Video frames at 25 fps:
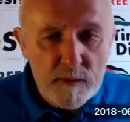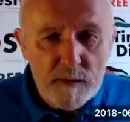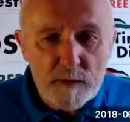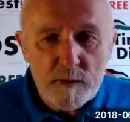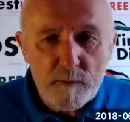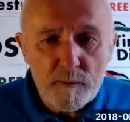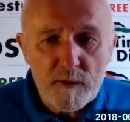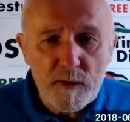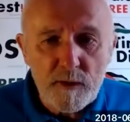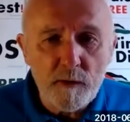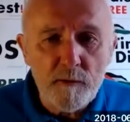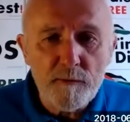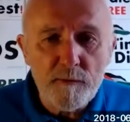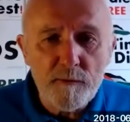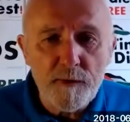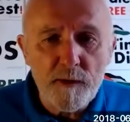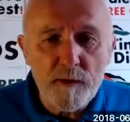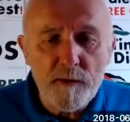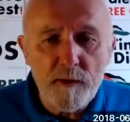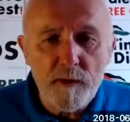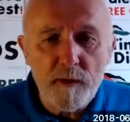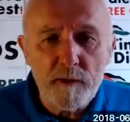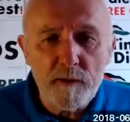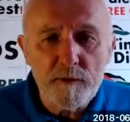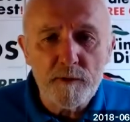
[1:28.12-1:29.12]
Without
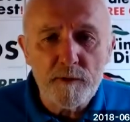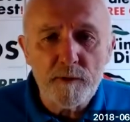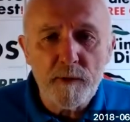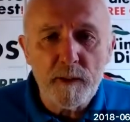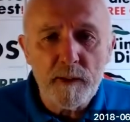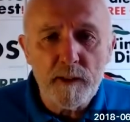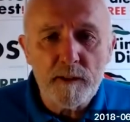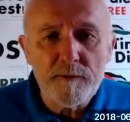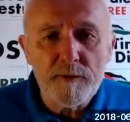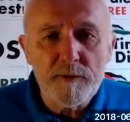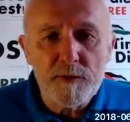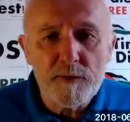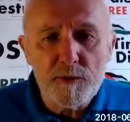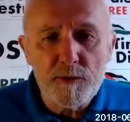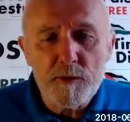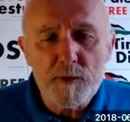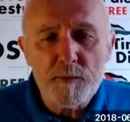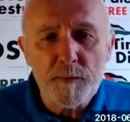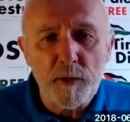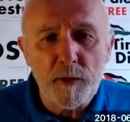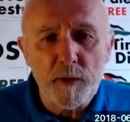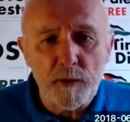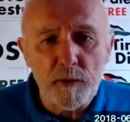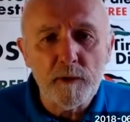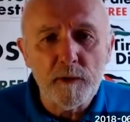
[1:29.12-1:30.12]
further ado, I'll introduce
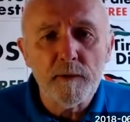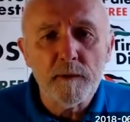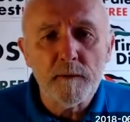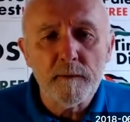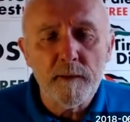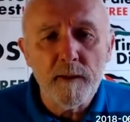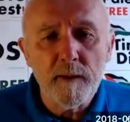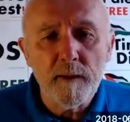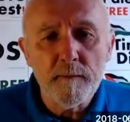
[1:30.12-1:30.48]
Paul.